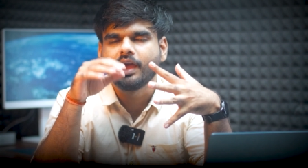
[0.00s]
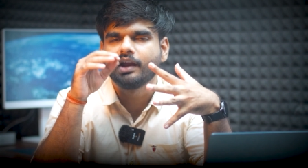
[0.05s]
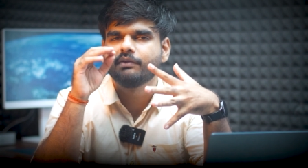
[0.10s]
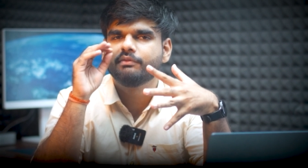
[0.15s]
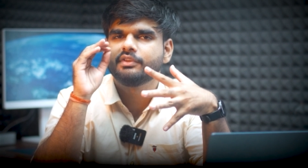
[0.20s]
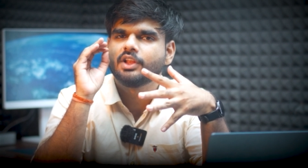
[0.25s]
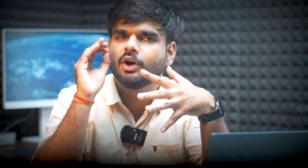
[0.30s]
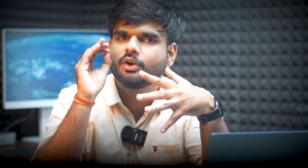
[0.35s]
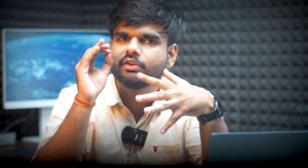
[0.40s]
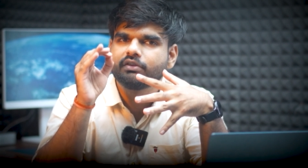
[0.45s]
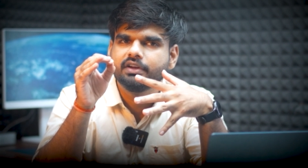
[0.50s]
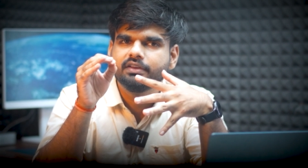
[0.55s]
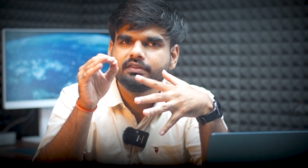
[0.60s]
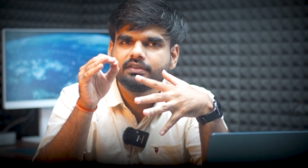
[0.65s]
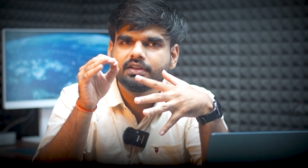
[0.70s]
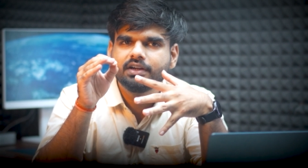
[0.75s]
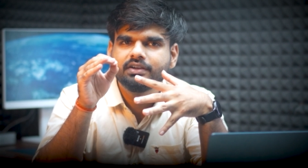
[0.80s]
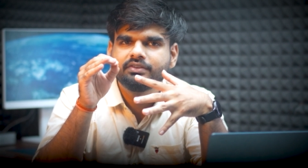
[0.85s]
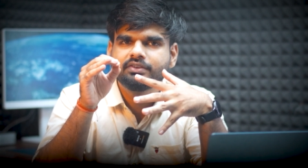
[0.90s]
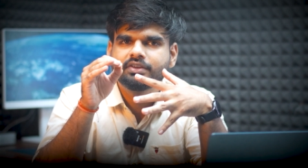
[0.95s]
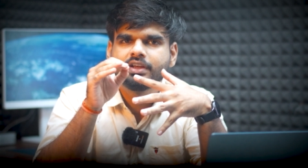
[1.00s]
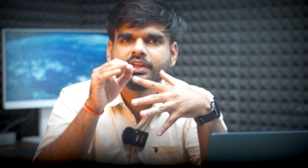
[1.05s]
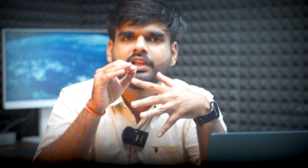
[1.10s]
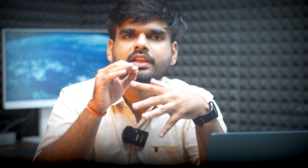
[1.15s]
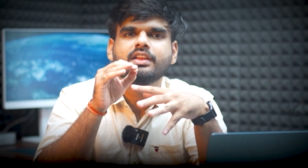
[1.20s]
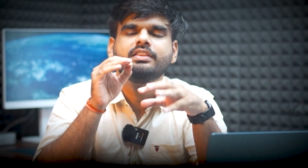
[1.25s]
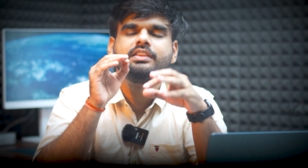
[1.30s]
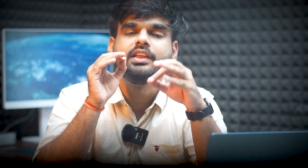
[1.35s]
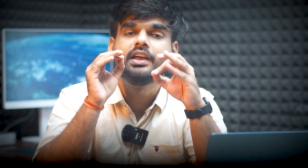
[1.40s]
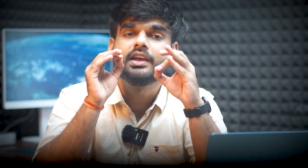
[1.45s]
and without research,
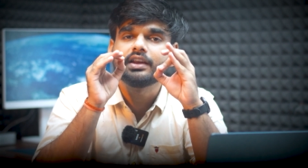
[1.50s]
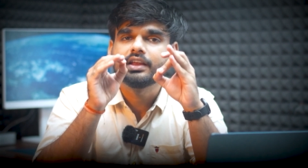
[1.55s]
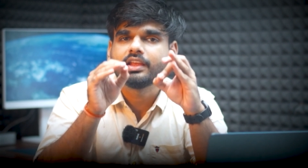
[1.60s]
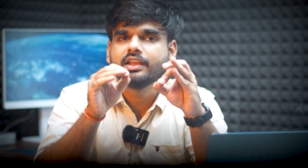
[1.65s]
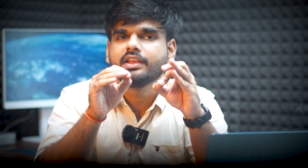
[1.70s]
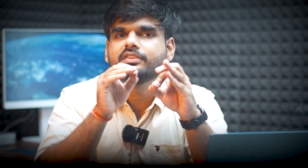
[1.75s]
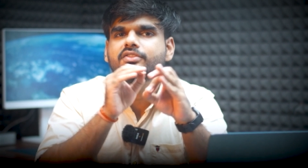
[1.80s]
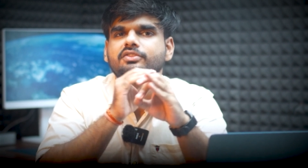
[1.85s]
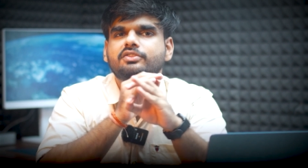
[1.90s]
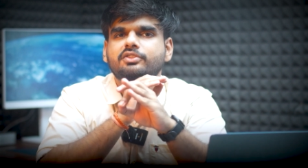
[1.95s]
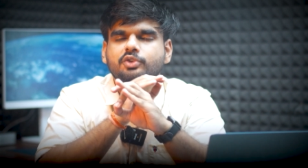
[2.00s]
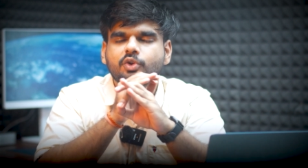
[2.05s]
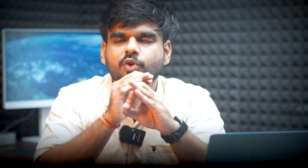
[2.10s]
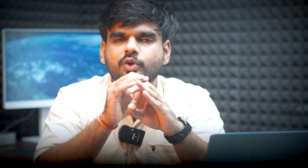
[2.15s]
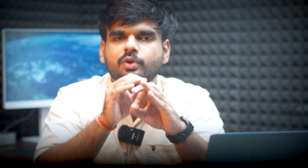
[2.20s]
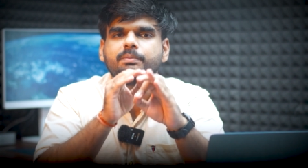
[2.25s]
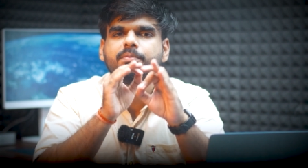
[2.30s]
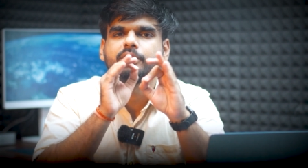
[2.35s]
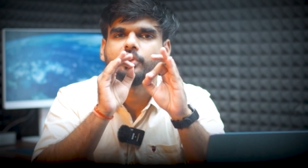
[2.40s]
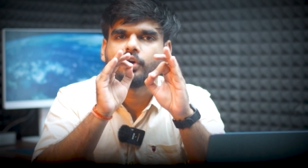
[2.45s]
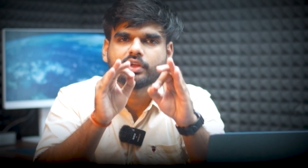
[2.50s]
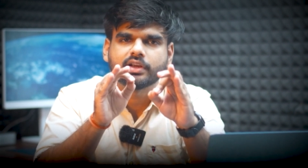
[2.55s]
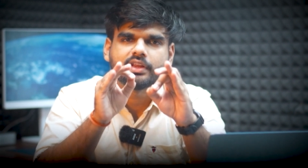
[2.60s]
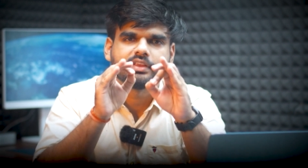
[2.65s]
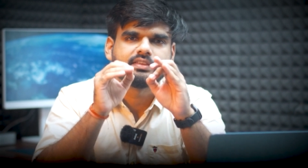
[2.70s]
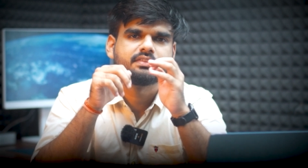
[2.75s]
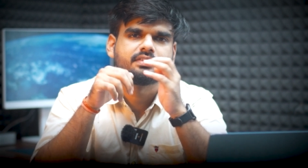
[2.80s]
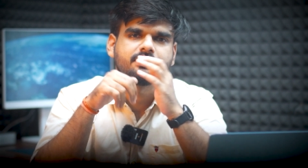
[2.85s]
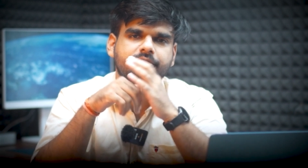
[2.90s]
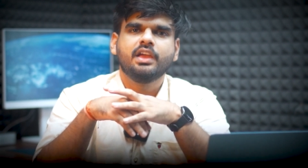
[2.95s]
there is no
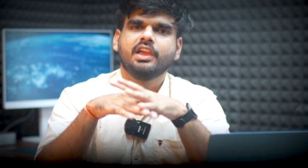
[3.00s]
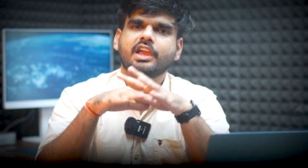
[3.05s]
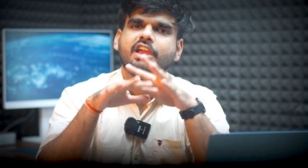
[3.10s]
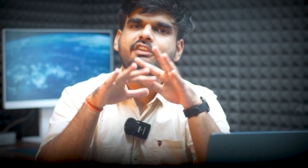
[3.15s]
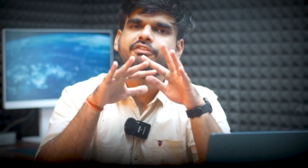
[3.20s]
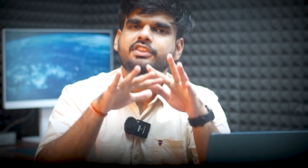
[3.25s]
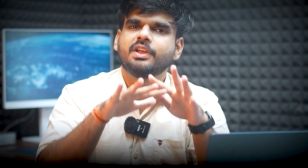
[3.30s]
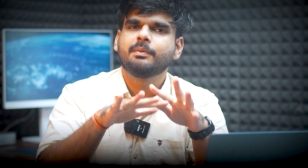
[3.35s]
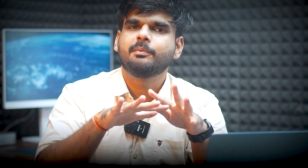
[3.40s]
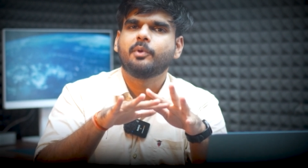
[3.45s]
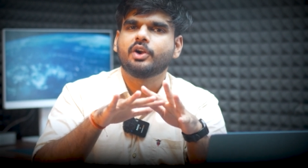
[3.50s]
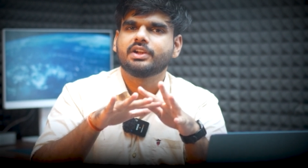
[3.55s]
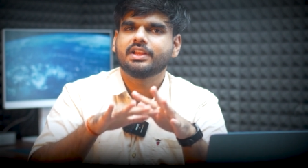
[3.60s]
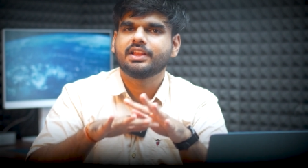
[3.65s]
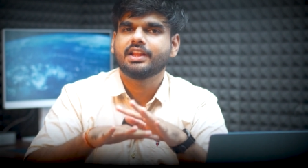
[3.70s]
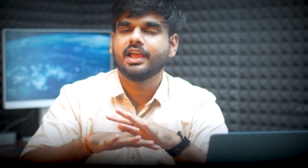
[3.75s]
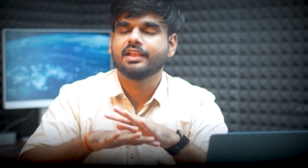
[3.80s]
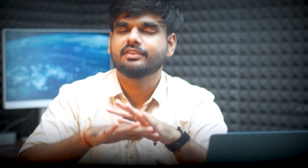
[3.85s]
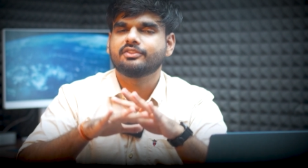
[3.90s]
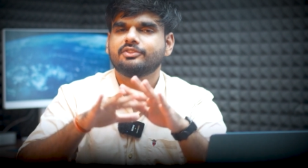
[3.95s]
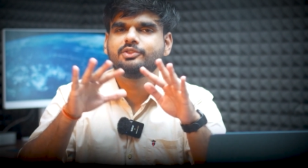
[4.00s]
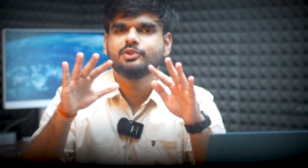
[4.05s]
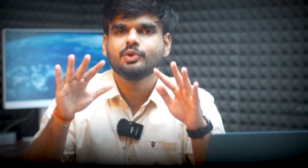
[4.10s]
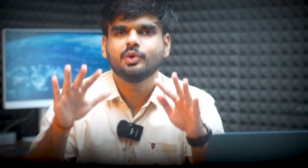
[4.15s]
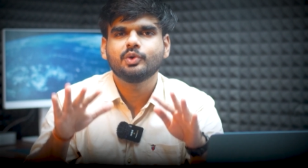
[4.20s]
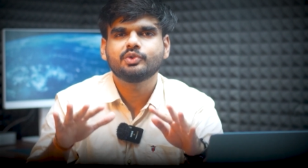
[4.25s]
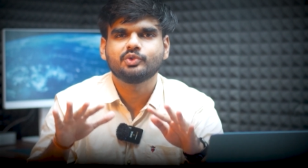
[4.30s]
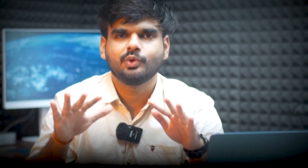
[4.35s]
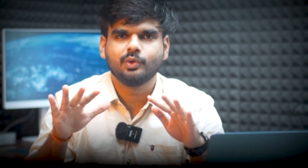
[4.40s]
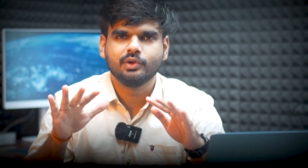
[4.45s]
progress. If the border has
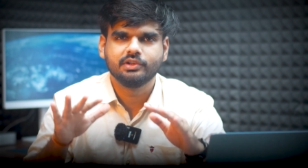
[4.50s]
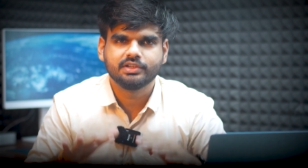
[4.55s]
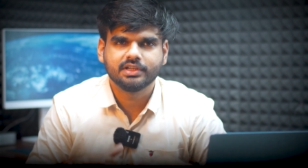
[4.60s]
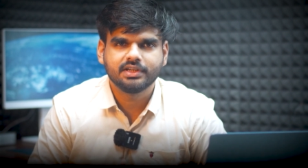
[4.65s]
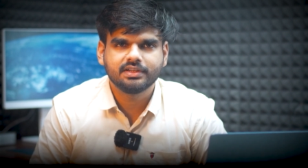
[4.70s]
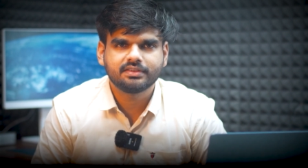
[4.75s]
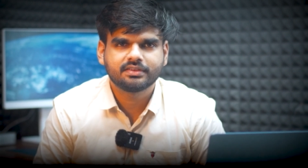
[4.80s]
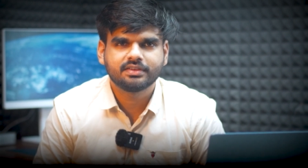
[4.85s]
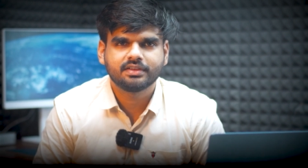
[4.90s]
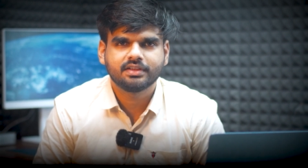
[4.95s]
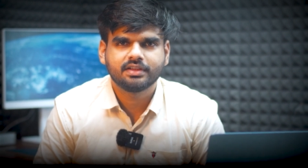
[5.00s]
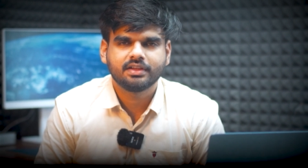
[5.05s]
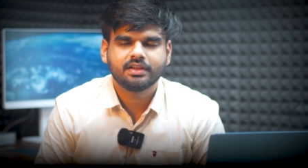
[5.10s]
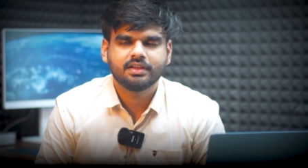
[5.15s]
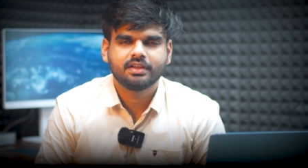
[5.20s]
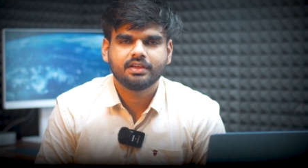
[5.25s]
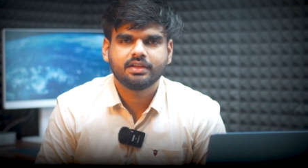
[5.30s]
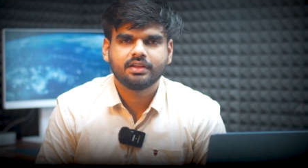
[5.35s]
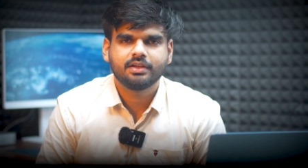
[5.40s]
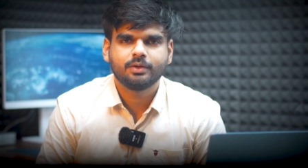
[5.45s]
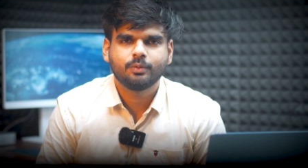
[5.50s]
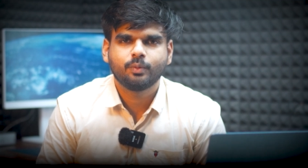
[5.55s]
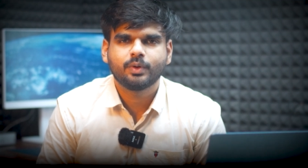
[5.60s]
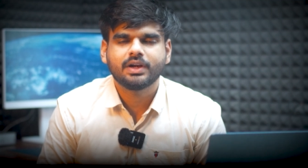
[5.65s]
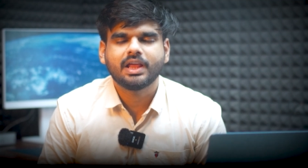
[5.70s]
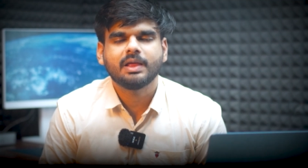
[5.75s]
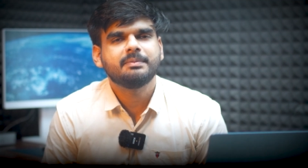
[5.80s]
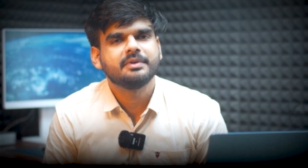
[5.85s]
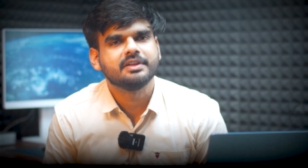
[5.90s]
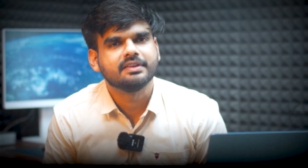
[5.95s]
no soldiers,
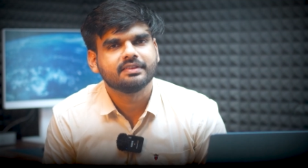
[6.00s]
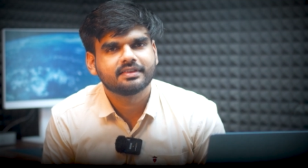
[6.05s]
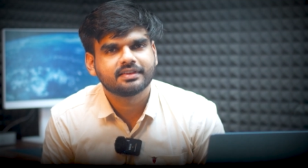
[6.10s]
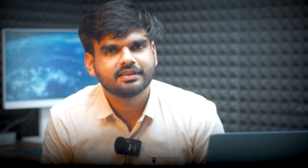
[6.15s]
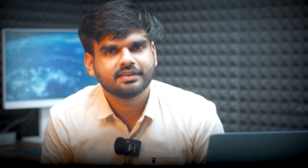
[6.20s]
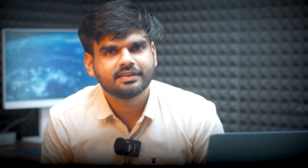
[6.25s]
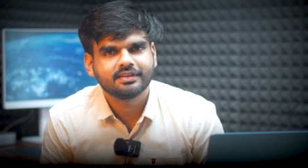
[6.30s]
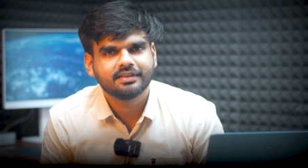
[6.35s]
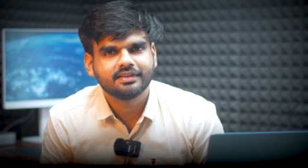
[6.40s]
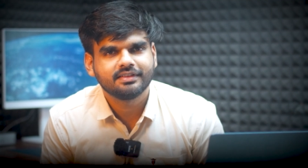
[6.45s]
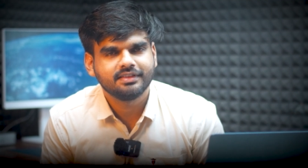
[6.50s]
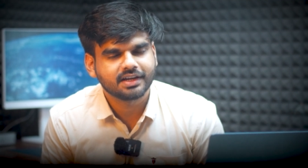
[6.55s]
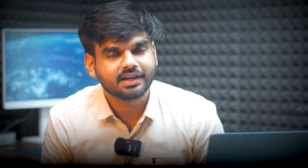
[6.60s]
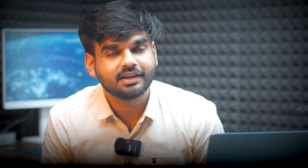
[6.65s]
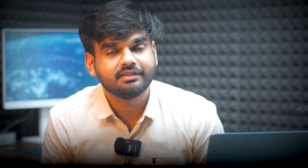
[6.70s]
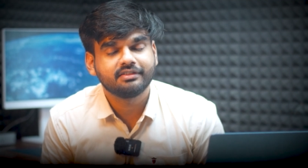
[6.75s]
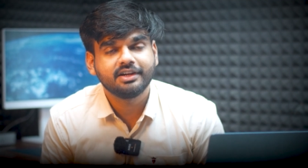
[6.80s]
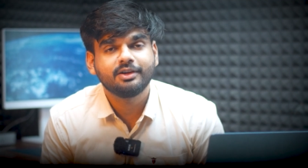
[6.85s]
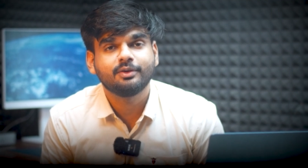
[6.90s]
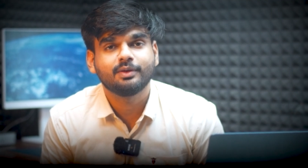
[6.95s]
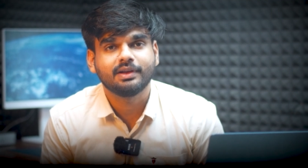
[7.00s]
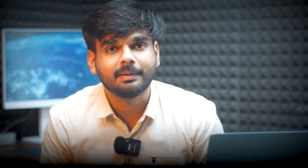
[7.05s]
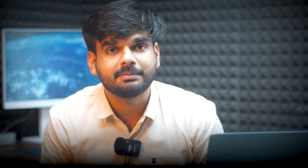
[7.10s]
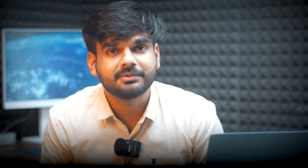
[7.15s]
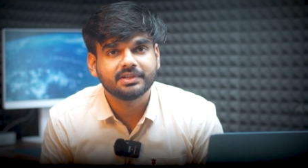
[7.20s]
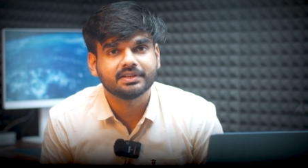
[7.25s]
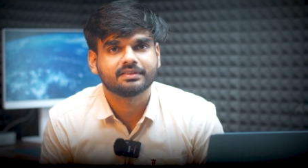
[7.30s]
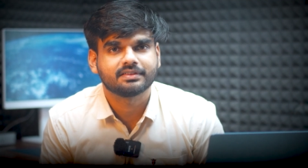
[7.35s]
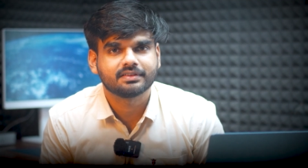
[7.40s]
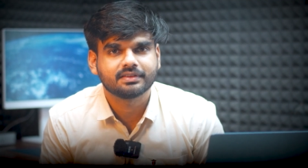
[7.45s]
what happens? The country
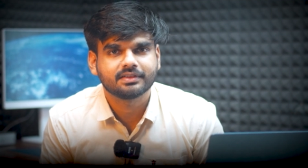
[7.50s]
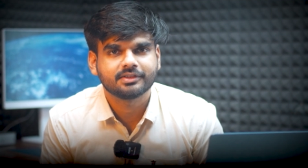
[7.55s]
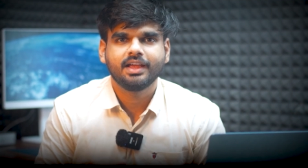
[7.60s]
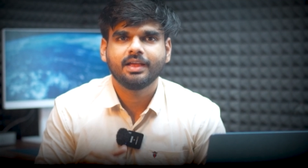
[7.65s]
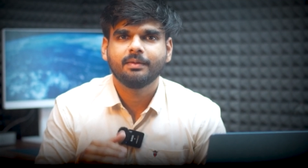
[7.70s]
collapses.